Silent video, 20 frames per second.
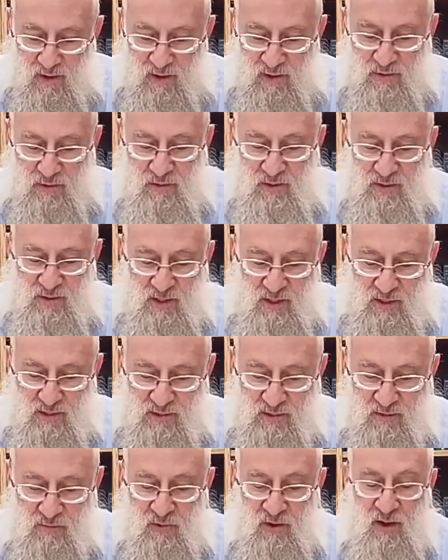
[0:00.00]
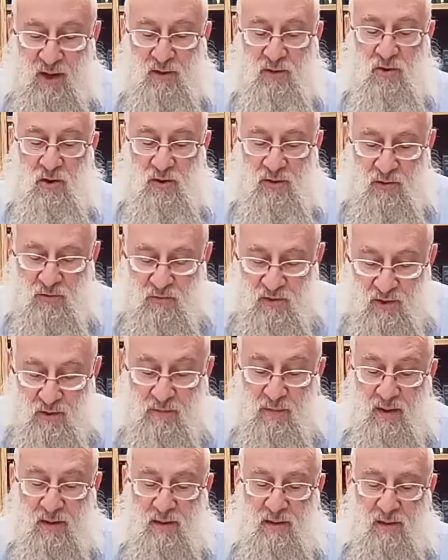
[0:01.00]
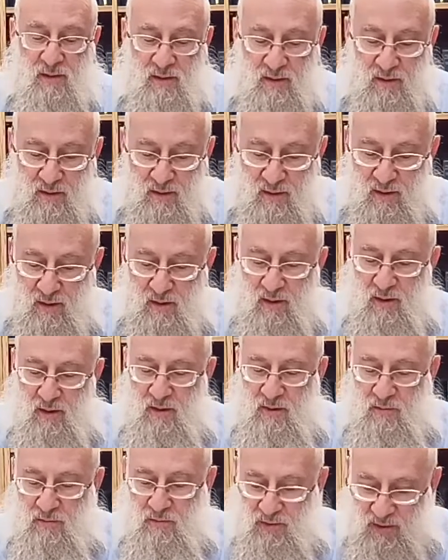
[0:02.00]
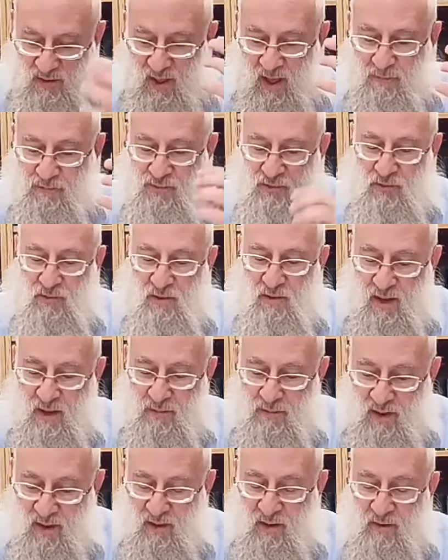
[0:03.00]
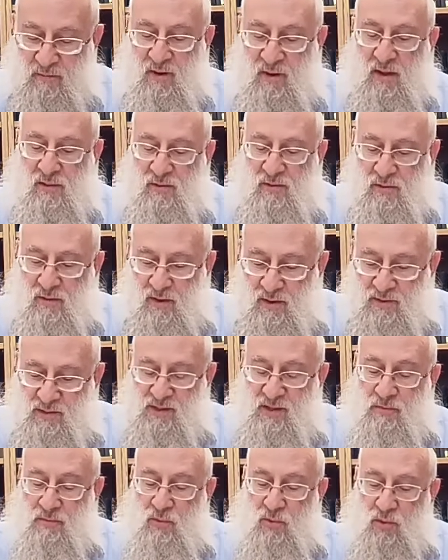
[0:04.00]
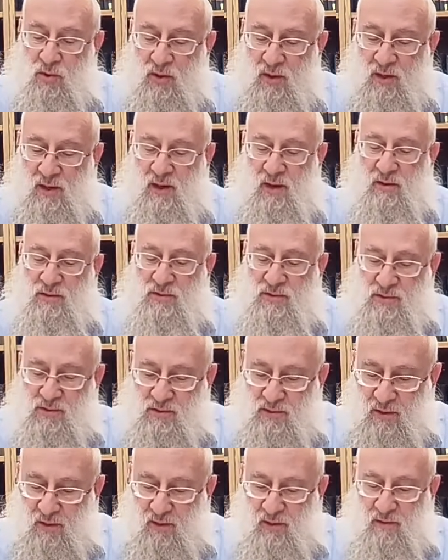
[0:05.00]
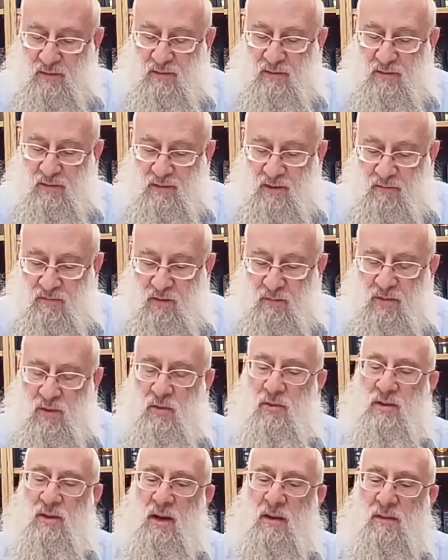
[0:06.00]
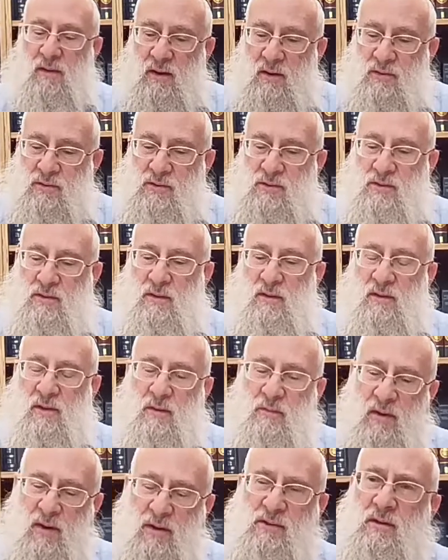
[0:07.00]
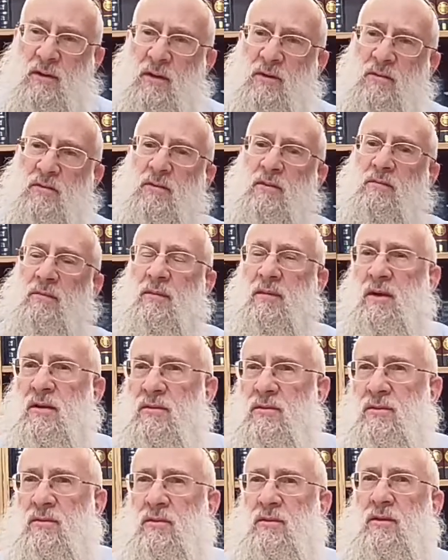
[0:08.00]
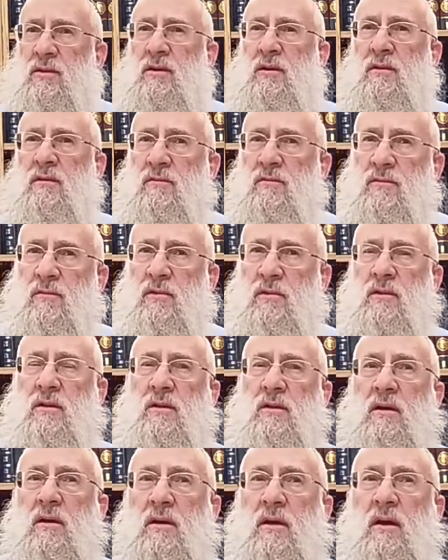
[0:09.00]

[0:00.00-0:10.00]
So he says, we're not called a real Beit Din with the absolute name, rather a samuch in Eretz Yisrael. You have to be ordained in Eretz Yisrael. The Gemara on Sanhedrin, page 13, 14.